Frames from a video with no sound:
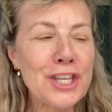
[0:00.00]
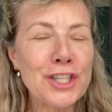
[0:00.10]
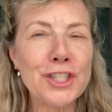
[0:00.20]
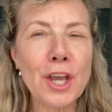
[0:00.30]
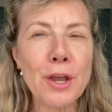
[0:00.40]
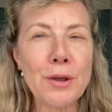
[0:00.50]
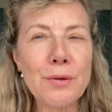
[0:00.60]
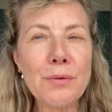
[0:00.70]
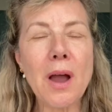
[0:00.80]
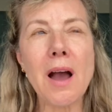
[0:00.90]

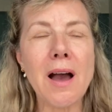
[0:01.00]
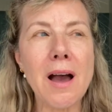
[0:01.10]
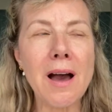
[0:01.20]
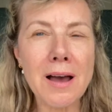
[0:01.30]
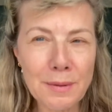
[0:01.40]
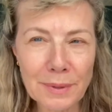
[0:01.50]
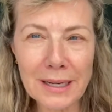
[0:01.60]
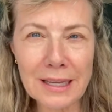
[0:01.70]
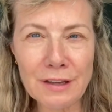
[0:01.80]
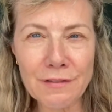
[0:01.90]
So I
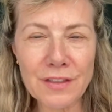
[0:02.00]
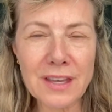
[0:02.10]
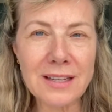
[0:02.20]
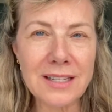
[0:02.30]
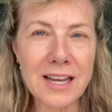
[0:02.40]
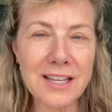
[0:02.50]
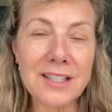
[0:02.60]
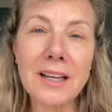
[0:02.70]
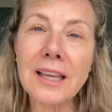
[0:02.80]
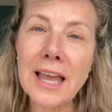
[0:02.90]
believe that
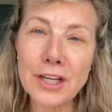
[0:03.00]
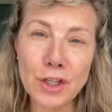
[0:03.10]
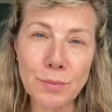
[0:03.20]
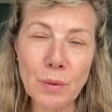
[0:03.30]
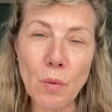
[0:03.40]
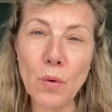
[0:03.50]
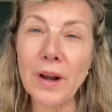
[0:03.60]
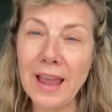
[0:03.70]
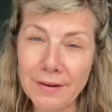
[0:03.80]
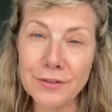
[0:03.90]
sun care should be
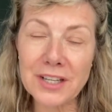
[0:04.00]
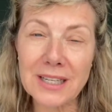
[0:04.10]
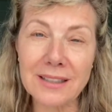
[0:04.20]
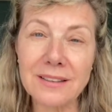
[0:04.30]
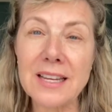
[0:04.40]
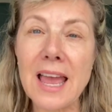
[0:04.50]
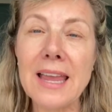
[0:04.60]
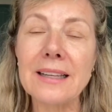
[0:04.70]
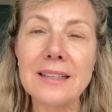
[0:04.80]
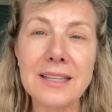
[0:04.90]
worn every single
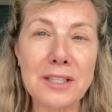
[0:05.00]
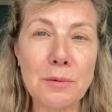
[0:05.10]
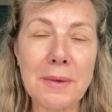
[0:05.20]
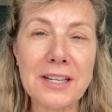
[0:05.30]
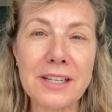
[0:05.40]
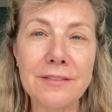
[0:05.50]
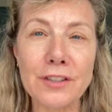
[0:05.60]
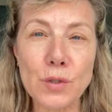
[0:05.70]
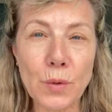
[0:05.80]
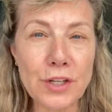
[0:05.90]
day, and it doesn't matter
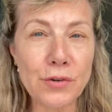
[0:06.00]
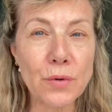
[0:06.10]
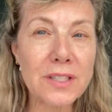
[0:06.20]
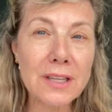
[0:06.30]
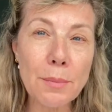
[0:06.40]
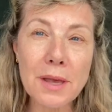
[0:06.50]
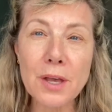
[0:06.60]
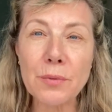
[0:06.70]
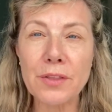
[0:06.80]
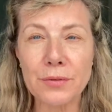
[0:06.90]
if it's winter or
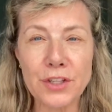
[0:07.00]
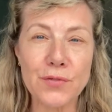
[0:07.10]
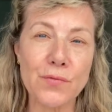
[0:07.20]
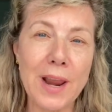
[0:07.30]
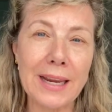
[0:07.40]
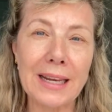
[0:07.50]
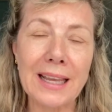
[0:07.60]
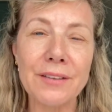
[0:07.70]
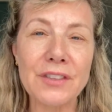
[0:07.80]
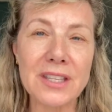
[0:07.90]
summer, whether it's
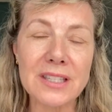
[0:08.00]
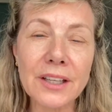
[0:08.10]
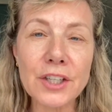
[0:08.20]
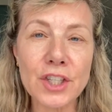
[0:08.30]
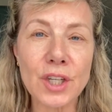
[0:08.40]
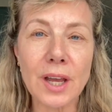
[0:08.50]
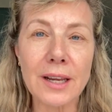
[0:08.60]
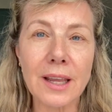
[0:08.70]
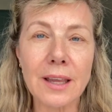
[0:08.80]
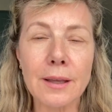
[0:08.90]
raining, if the sun is
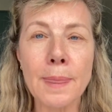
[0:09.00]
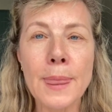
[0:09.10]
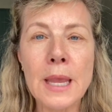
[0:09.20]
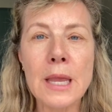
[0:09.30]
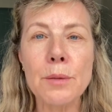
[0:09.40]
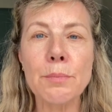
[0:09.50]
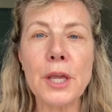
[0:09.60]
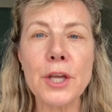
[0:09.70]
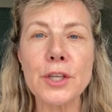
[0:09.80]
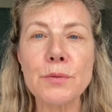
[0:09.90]
shining,
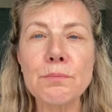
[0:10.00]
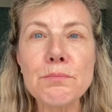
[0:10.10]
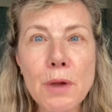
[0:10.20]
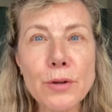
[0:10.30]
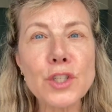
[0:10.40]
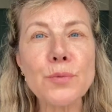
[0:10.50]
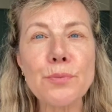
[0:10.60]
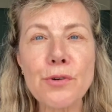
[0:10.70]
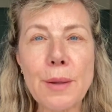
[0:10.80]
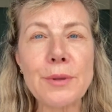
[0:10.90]
because
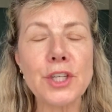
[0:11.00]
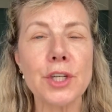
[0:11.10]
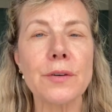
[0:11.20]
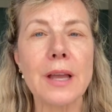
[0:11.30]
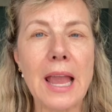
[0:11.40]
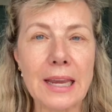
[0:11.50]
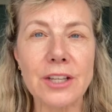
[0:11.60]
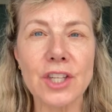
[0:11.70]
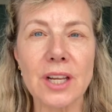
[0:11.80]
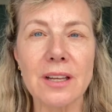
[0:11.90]
most premature
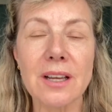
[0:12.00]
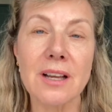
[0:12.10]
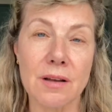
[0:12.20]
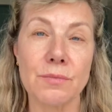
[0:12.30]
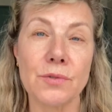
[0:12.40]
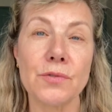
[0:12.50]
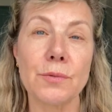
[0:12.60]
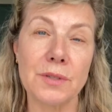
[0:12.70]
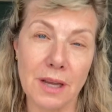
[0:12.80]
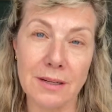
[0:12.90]
aging comes
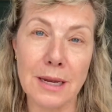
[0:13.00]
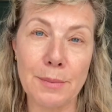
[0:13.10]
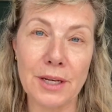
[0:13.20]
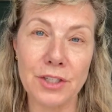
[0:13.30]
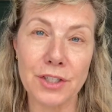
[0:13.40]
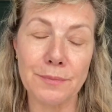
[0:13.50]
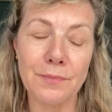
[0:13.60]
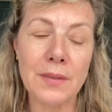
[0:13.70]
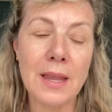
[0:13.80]
from sun damage.